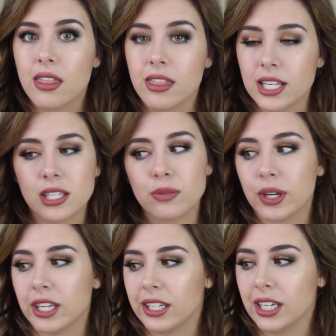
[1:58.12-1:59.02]
this is
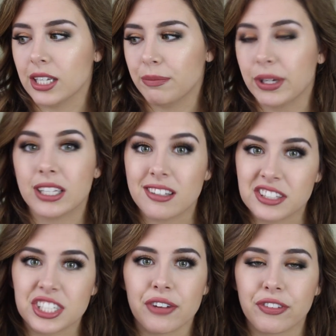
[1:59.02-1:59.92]
what you need, because
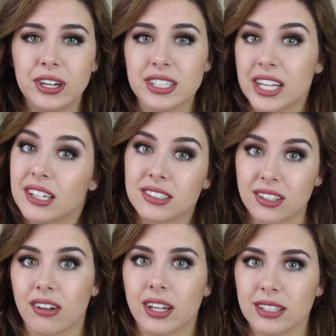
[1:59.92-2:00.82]
it's different and it's
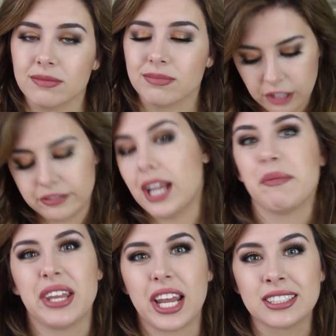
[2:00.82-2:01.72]
good.
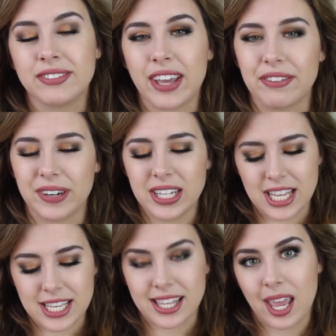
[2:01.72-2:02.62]
Alright, my next favorite is